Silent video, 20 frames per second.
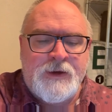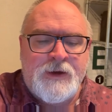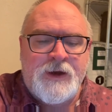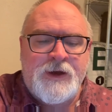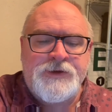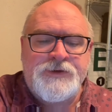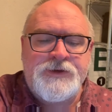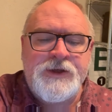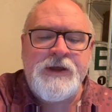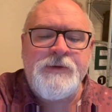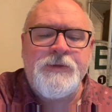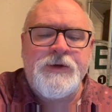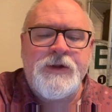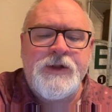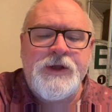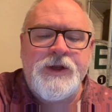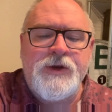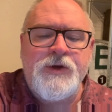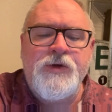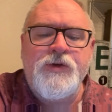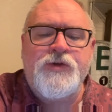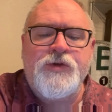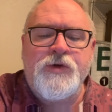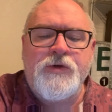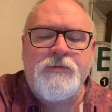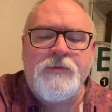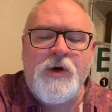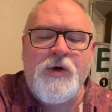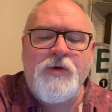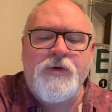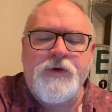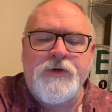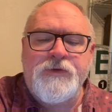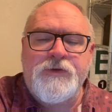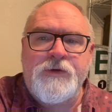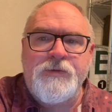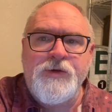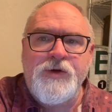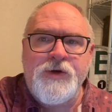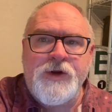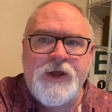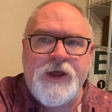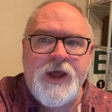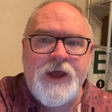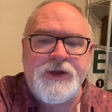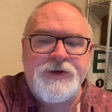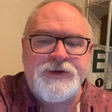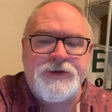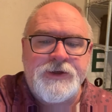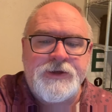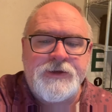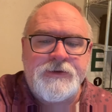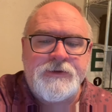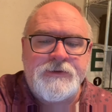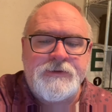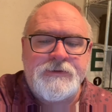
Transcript: A seemingly neutral mode of communication,